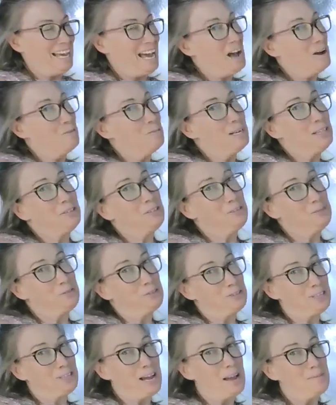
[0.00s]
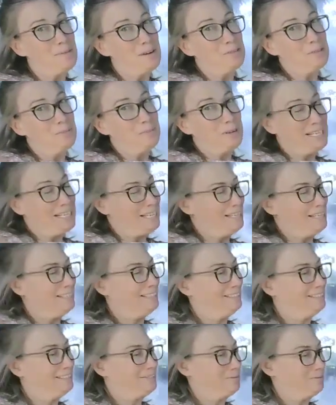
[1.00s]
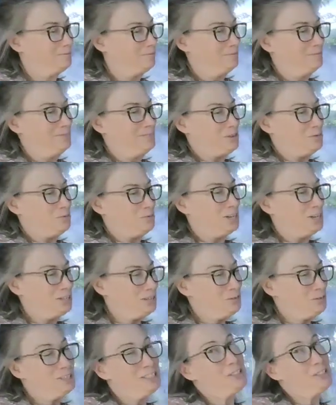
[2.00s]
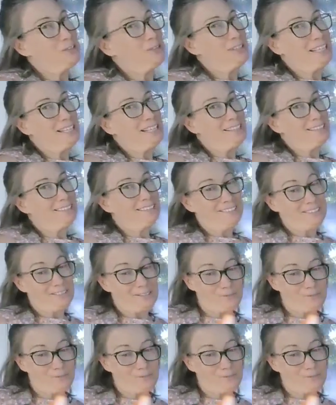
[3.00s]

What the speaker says: How am I doing for time, everybody? What are you enjoying?